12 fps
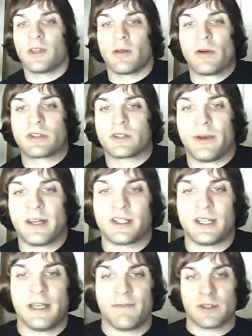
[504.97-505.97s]
Most of the
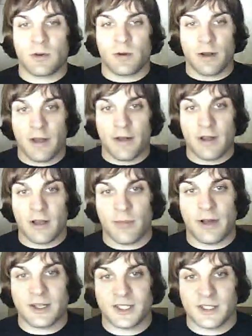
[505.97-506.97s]
banks they keep the $25
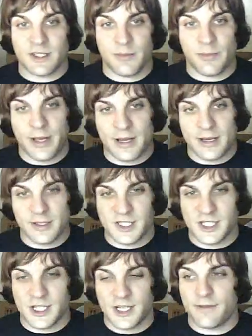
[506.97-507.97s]
boxes in the back in
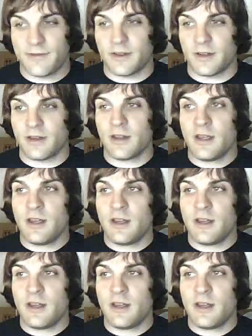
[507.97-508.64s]
the safe, and